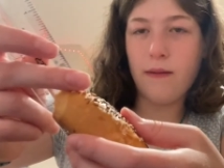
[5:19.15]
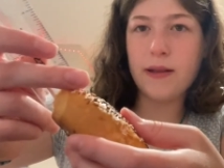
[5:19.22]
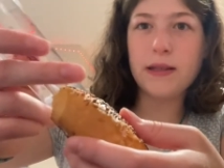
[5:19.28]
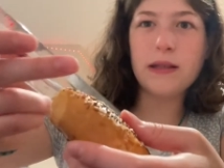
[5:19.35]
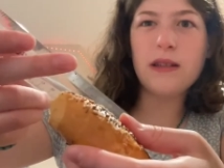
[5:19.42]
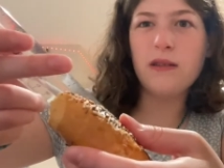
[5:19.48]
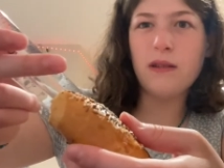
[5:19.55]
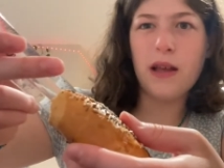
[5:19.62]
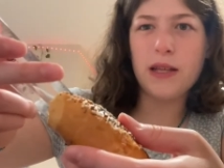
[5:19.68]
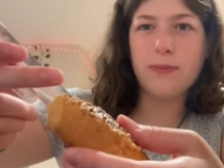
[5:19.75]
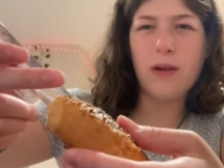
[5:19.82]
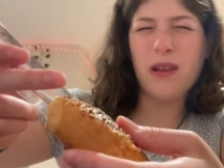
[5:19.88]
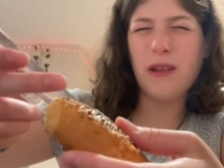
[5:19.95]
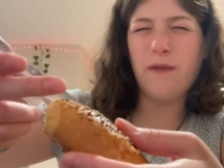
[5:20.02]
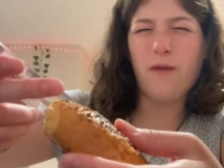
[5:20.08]
It's a little less,
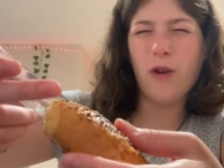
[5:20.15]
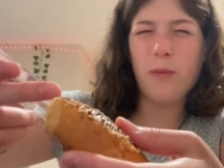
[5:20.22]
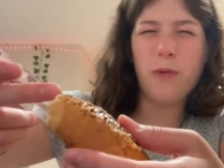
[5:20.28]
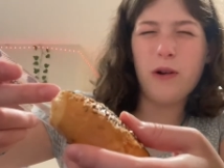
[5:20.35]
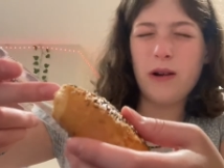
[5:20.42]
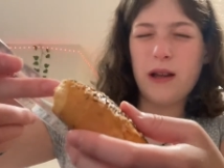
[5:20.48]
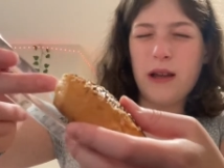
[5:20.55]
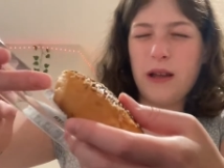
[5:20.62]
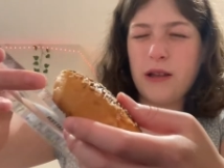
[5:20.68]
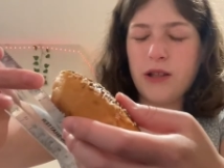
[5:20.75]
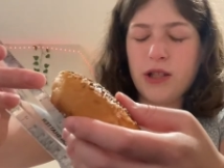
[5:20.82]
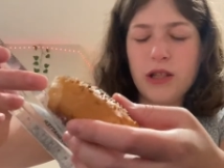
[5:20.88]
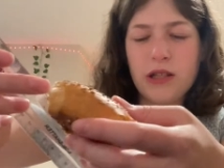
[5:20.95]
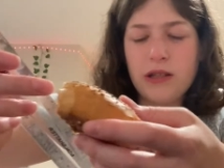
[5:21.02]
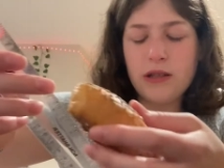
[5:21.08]
probably like 4.8
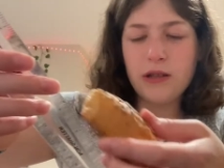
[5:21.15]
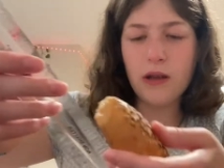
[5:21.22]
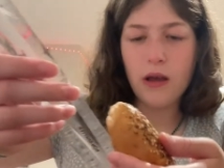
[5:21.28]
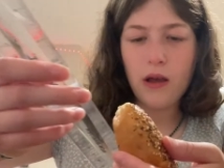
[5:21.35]
inches.